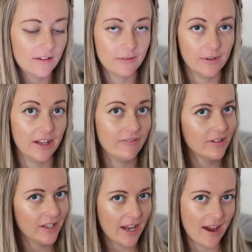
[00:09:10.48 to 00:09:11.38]
So we're
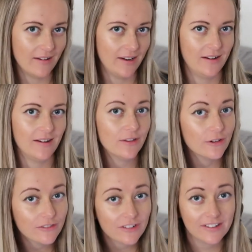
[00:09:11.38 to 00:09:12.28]
leveling out here. I
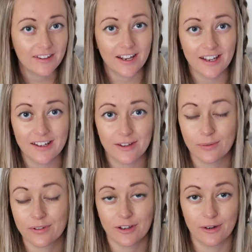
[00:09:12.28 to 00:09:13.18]
thought for a second this
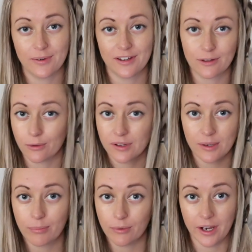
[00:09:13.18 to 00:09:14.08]
was going to be solely
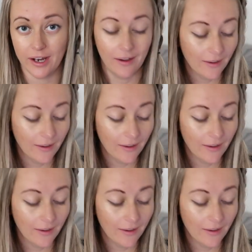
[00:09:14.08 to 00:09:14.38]
boy.